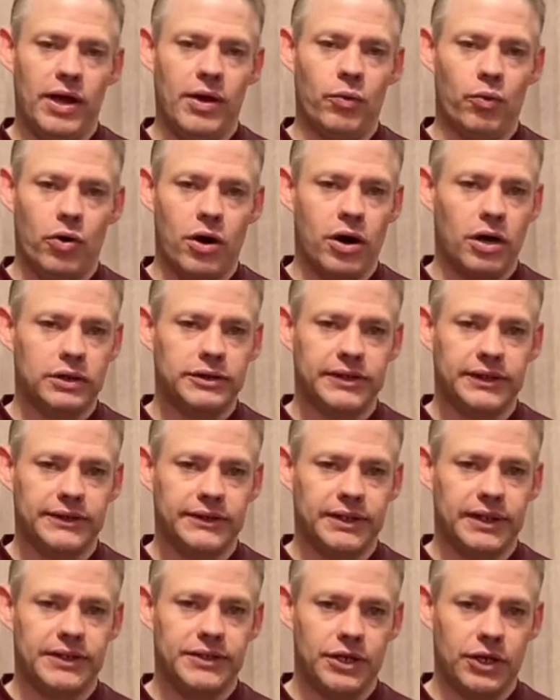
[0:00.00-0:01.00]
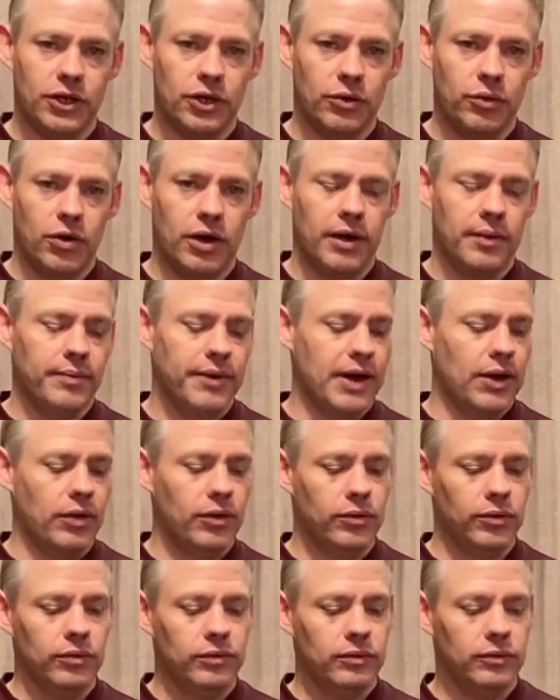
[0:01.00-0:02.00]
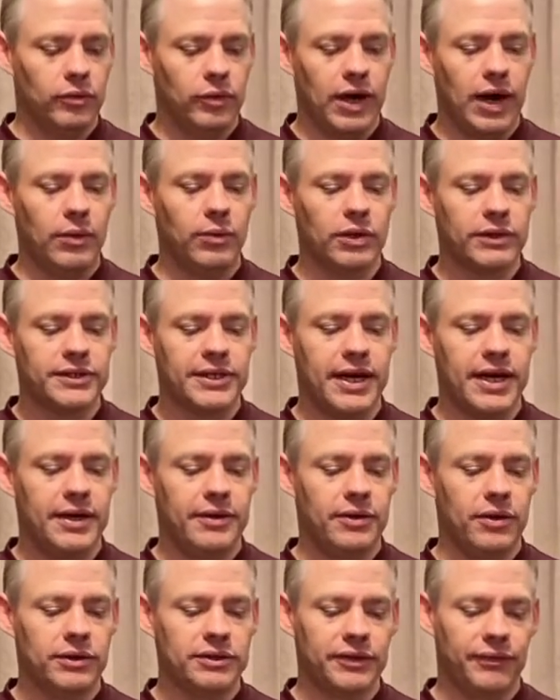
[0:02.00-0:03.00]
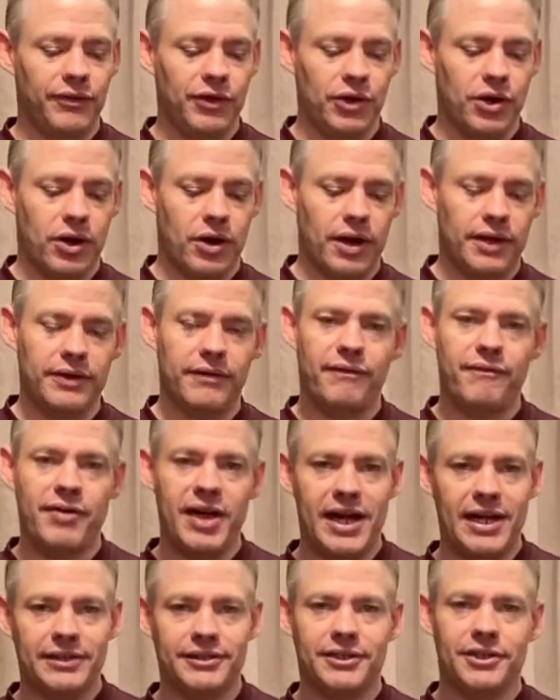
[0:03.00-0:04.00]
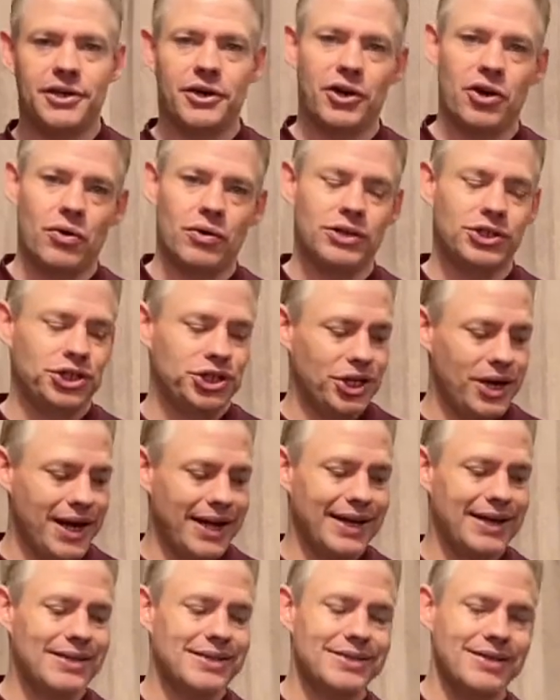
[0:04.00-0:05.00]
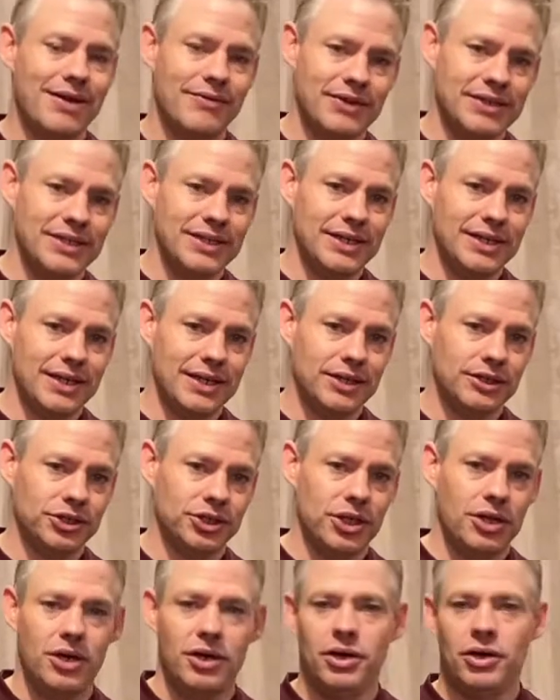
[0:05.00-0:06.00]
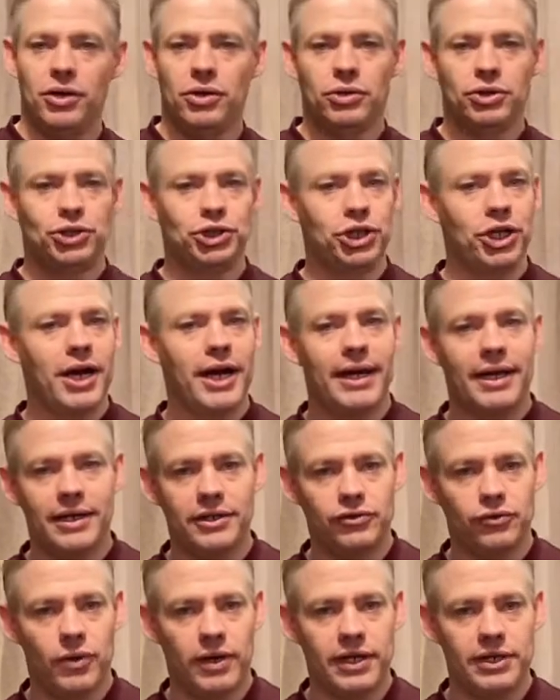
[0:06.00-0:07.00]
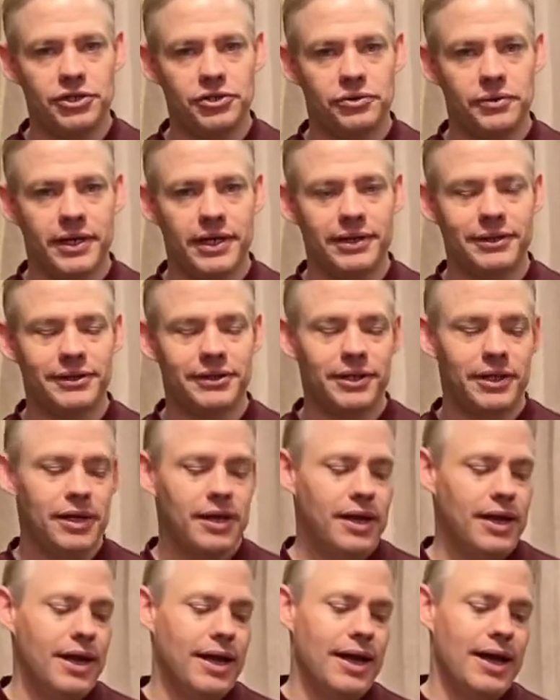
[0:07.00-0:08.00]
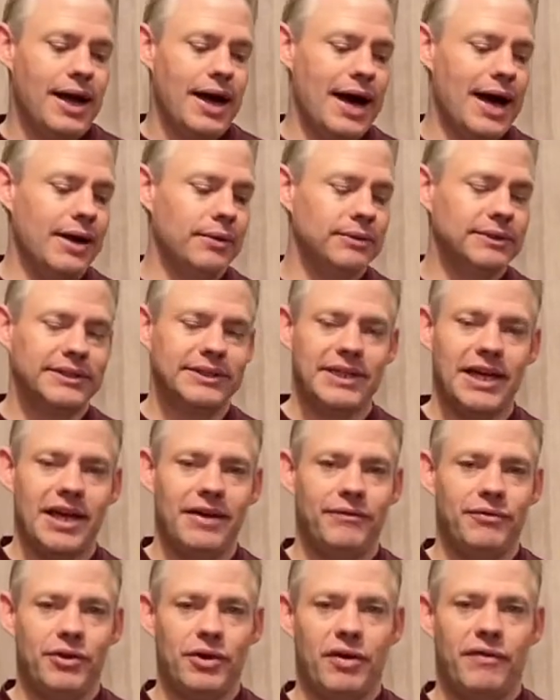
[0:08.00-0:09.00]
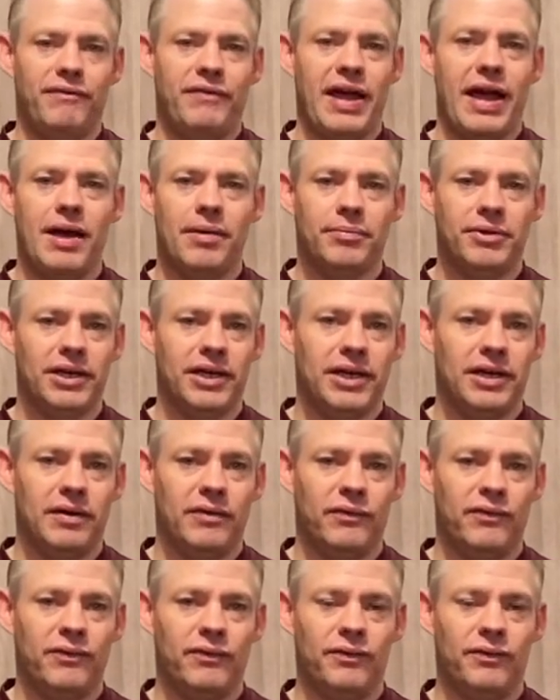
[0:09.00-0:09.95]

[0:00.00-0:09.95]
works. It's a good one. Now, what I will tell you though is if you're on the fence and you're going, should I get a 17-inch or should I get a 22-inch? I would say if you're a family of